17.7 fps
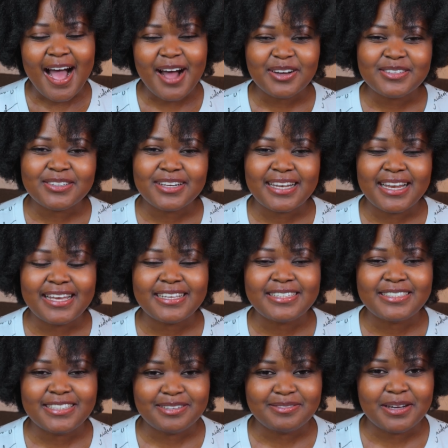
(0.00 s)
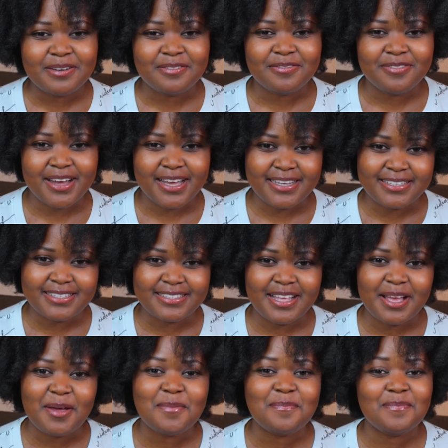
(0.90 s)
How to learn German
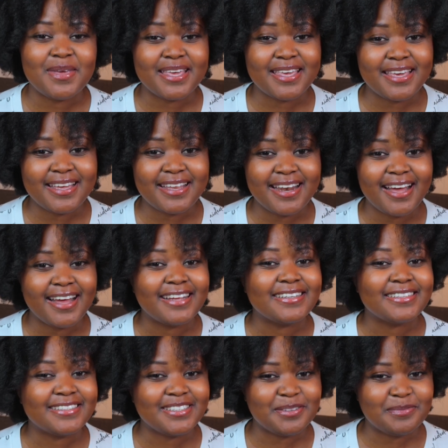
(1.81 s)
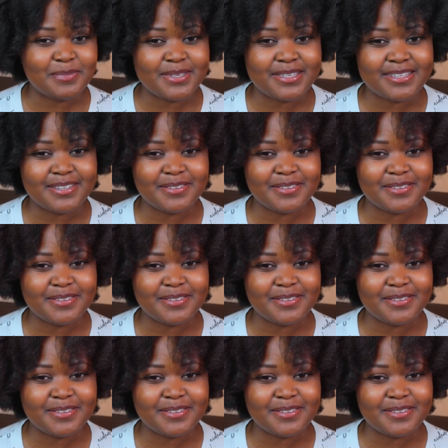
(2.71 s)
fast, beginner tips.